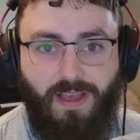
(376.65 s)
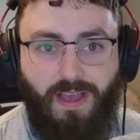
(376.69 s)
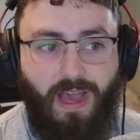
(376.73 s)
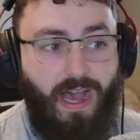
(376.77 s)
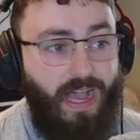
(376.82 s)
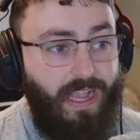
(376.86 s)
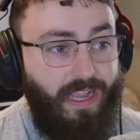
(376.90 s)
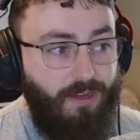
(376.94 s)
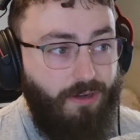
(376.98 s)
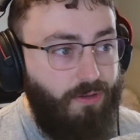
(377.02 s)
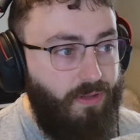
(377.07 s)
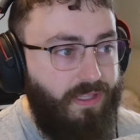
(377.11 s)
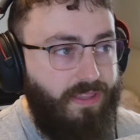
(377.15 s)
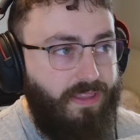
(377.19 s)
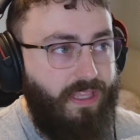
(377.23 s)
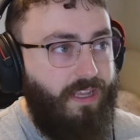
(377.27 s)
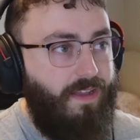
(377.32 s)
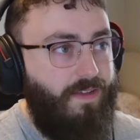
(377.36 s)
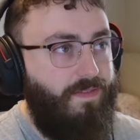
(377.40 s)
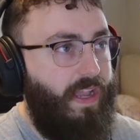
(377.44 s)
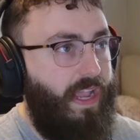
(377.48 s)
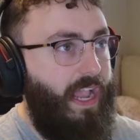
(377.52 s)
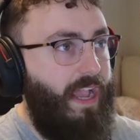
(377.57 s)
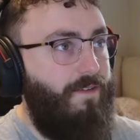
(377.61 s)
I can only think
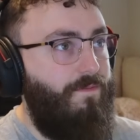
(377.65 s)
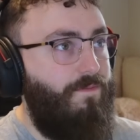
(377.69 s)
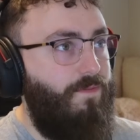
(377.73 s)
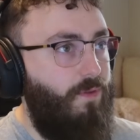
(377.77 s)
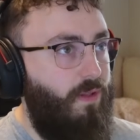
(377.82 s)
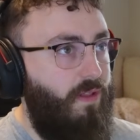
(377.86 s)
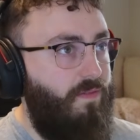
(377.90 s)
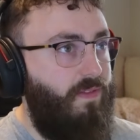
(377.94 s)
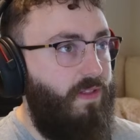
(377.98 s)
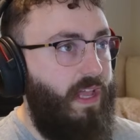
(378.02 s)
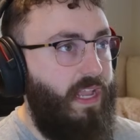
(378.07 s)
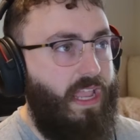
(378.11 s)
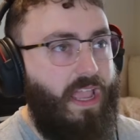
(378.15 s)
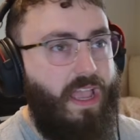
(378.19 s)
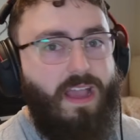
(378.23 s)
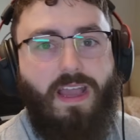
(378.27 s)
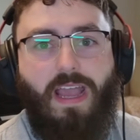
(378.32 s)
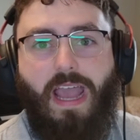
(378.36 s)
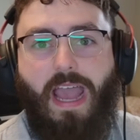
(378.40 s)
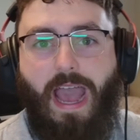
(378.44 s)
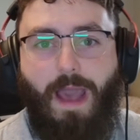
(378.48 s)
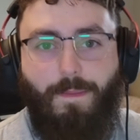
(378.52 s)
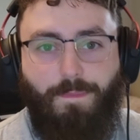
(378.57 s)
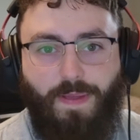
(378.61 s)
of a handful of, like,
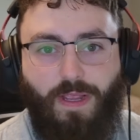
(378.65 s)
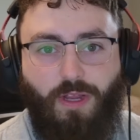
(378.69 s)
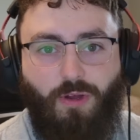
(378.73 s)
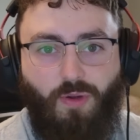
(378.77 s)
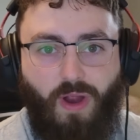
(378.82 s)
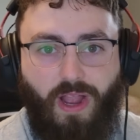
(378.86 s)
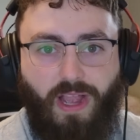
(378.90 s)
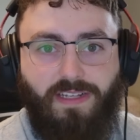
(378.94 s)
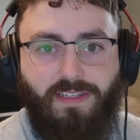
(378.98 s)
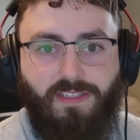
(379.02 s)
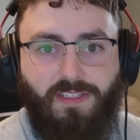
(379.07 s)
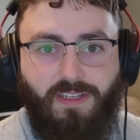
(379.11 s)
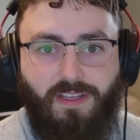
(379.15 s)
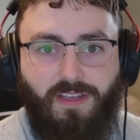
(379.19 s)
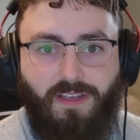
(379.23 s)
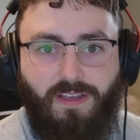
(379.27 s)
happy cries.